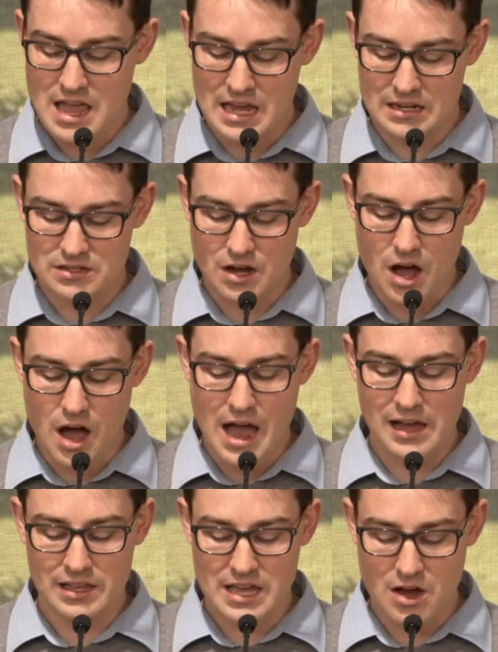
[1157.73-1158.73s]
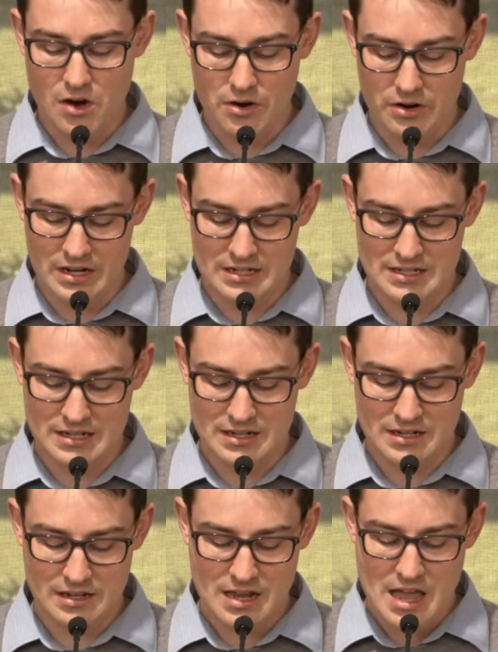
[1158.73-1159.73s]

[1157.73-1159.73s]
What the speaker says: entirely oriented